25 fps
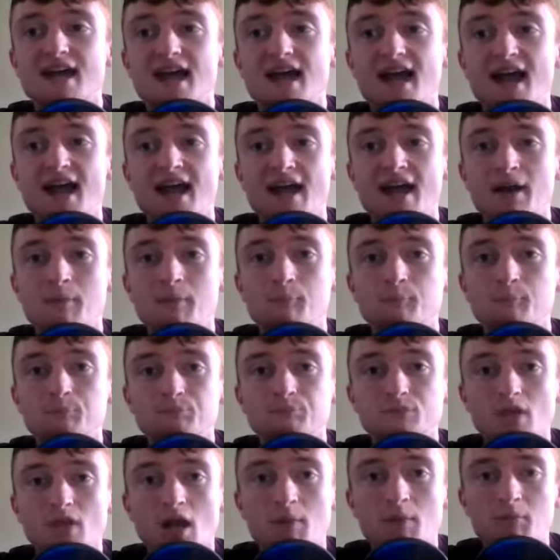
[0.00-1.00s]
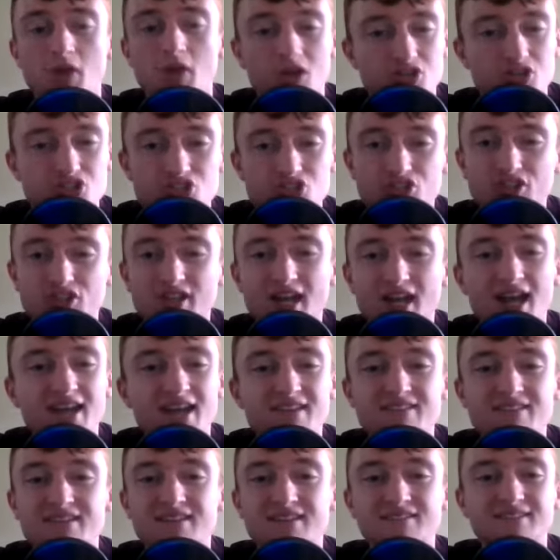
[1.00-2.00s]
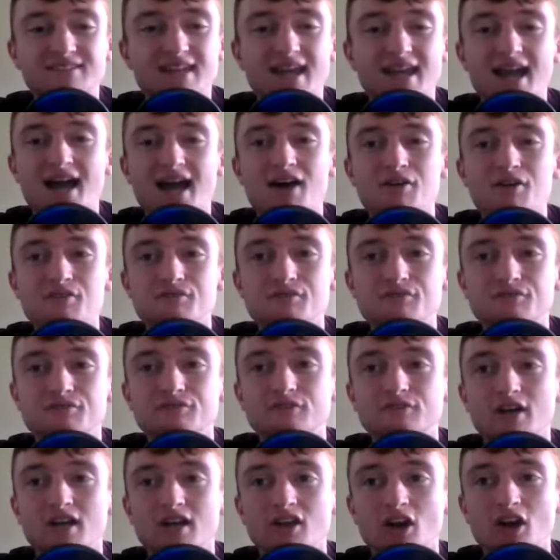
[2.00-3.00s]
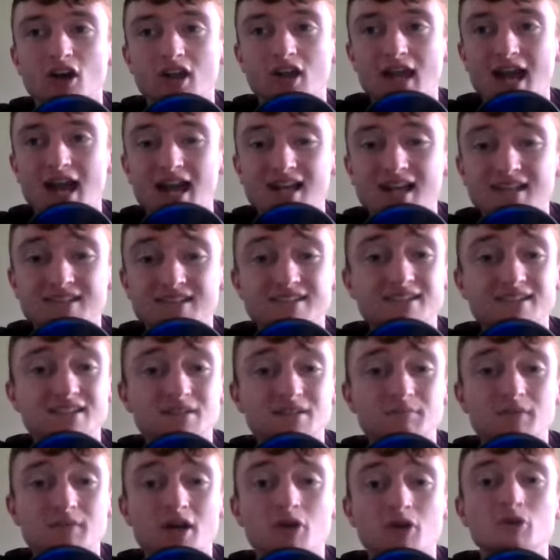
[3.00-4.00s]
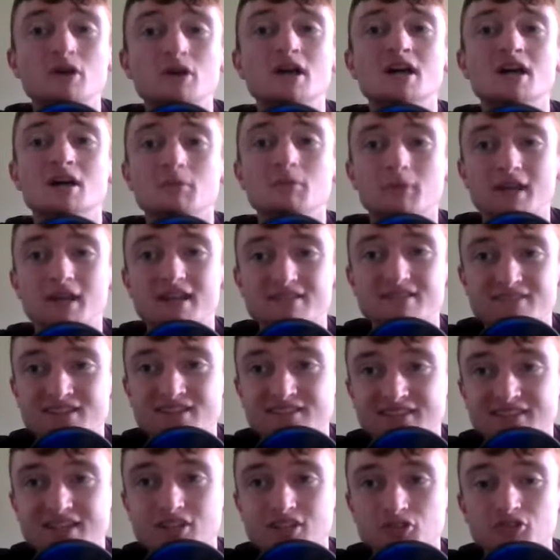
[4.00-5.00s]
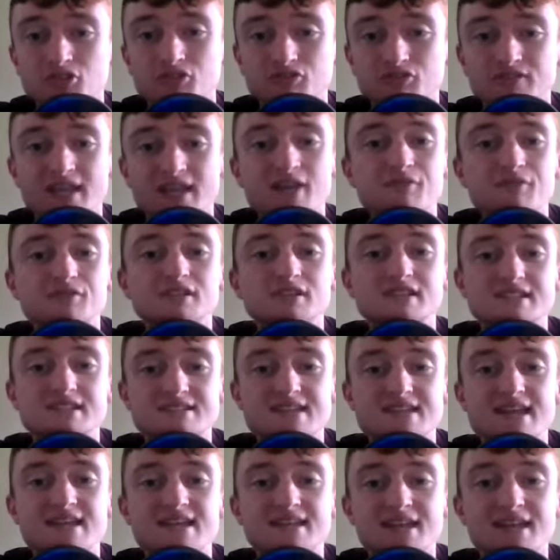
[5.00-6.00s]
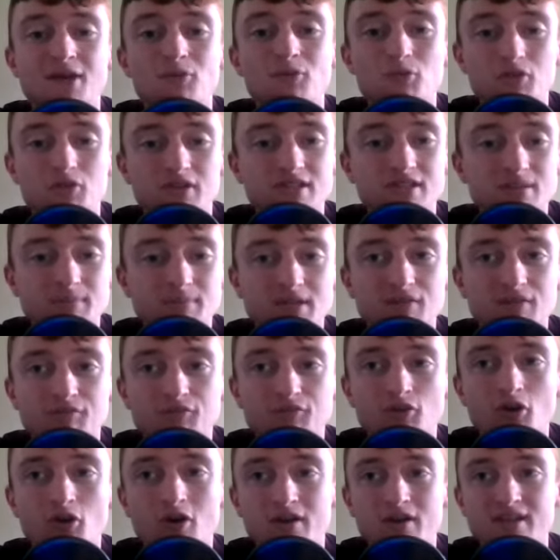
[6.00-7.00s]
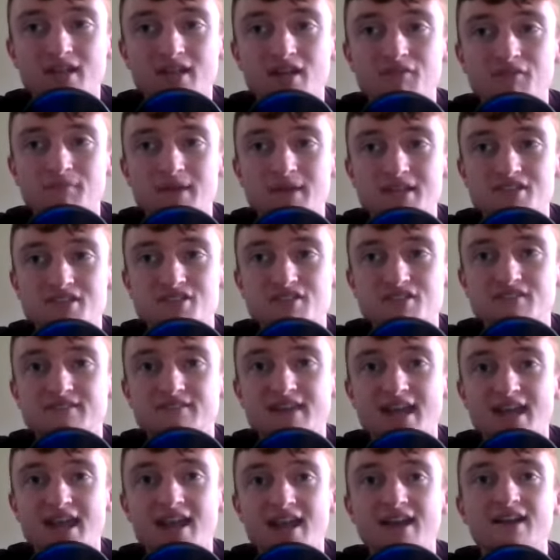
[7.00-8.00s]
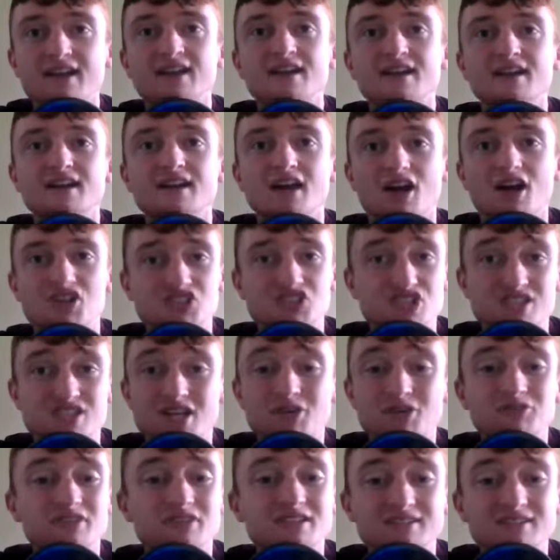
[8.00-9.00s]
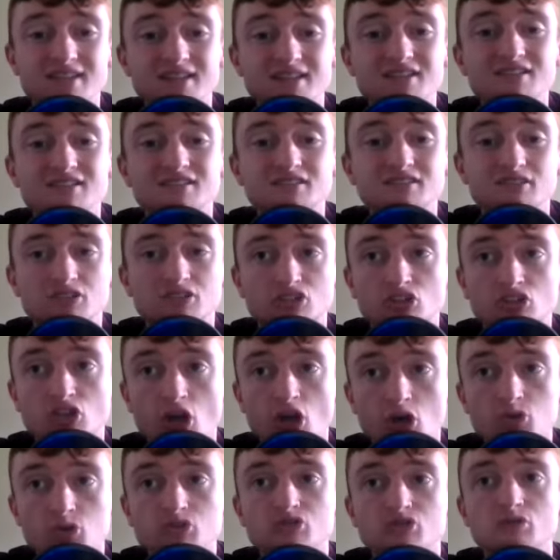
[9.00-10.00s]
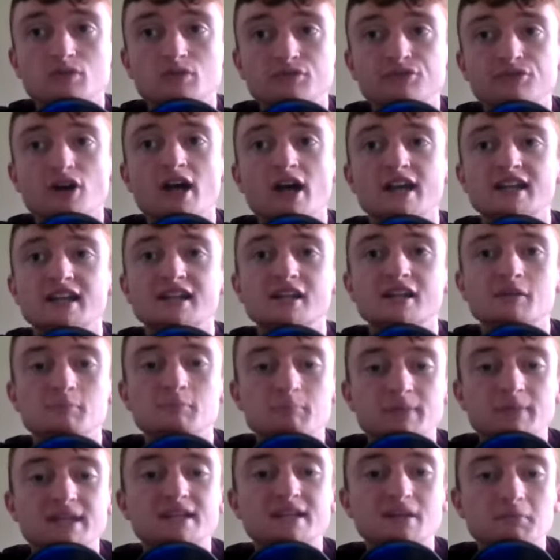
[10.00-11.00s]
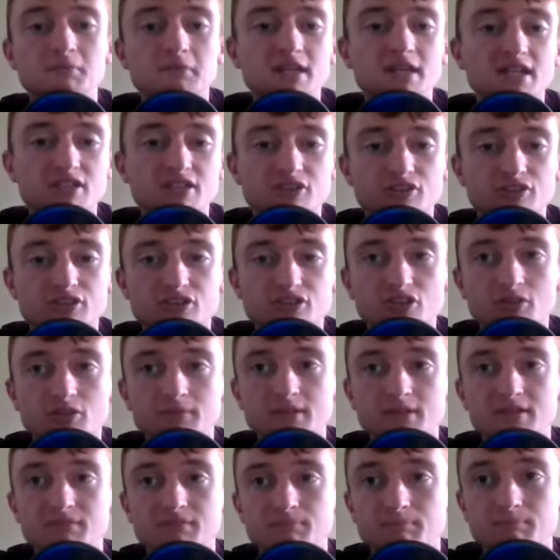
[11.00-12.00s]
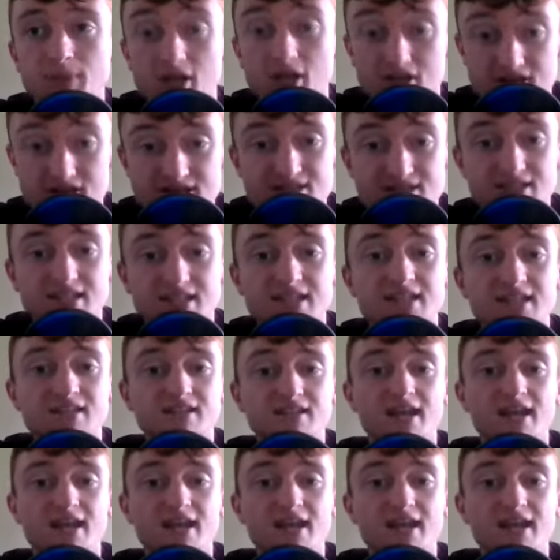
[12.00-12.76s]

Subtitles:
I'm not sure that I think they have an All-Ireland in them though, but I think they could definitely take out one of the big four that I've mentioned there. I just don't think they could go to a final and beat a Meath or a Dublin personally.